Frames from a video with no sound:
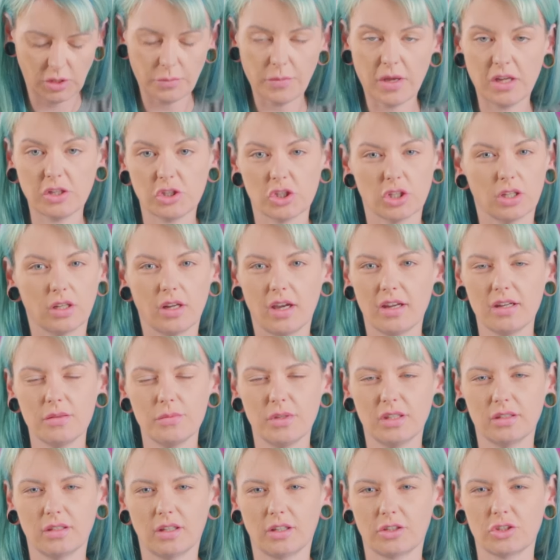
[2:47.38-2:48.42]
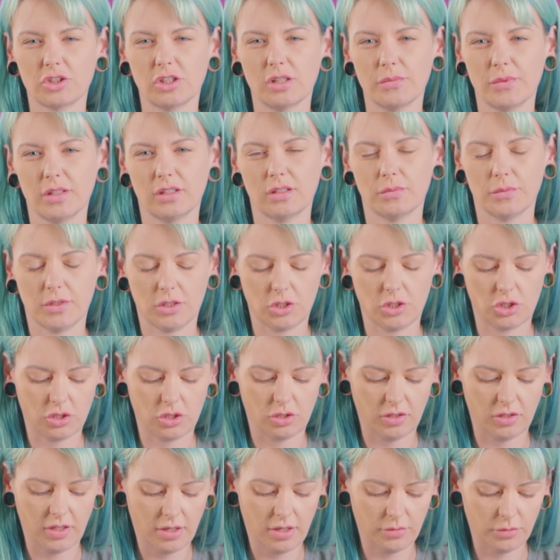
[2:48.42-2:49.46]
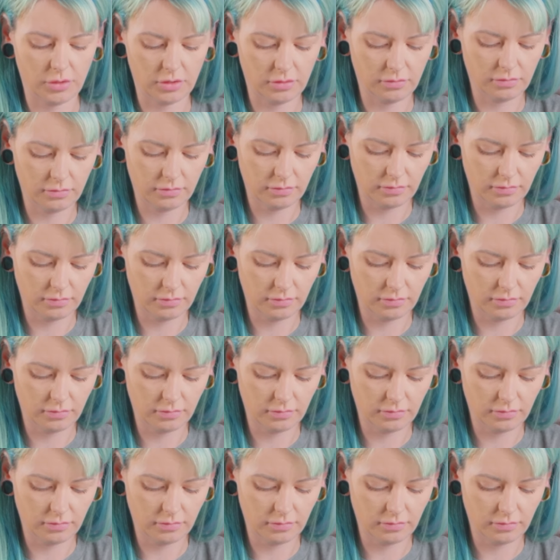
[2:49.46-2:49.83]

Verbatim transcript: Dimension, I didn't mean texture, I meant dimension on that one.